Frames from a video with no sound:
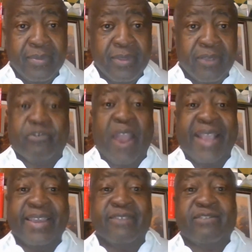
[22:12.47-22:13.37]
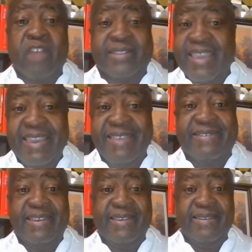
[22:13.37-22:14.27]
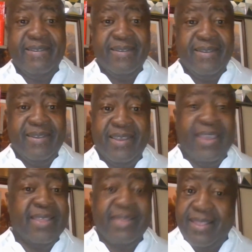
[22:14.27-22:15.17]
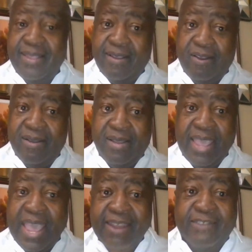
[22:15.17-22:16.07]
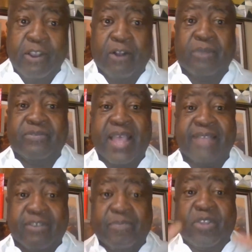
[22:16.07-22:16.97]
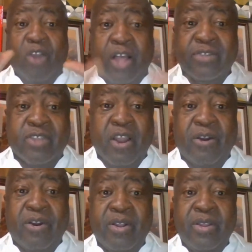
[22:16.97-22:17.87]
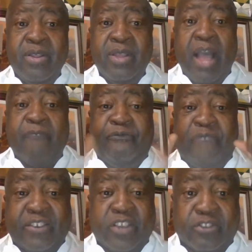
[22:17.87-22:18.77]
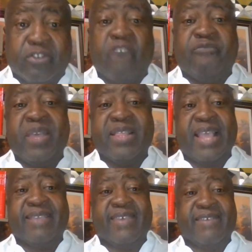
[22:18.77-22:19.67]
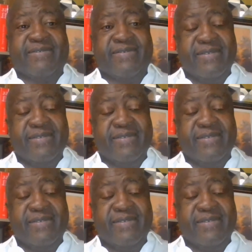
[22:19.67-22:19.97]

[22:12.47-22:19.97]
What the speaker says: Striking is not easy in any circumstances, but under a vicious government like this,